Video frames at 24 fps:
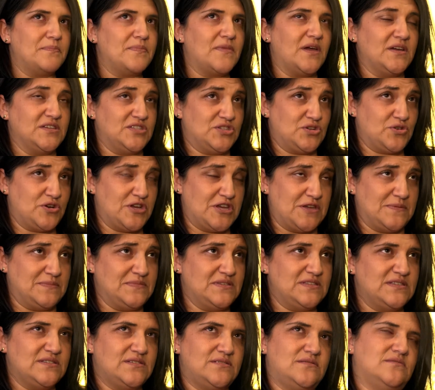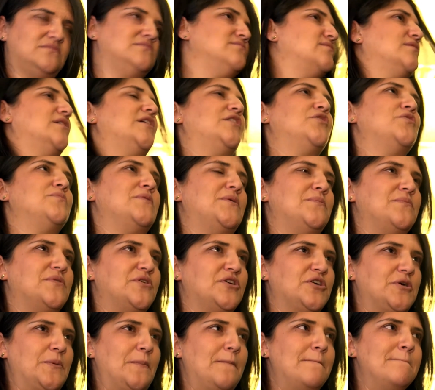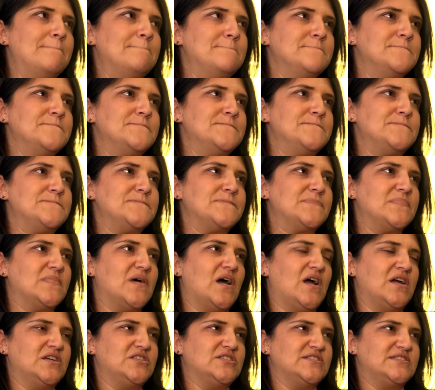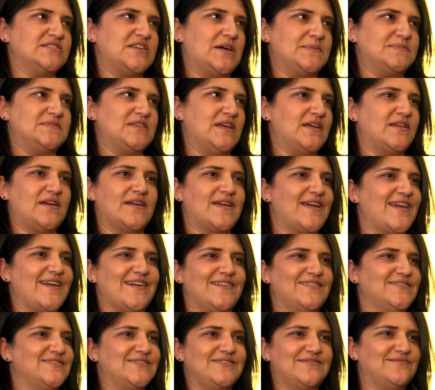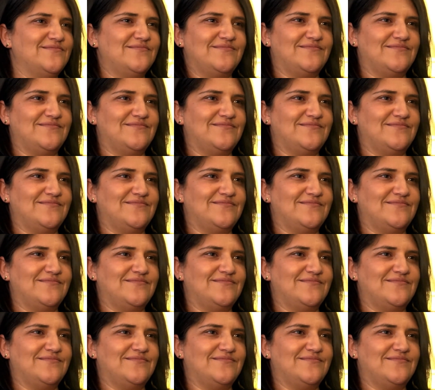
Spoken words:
I screamed. I remember I just kept saying, I can't.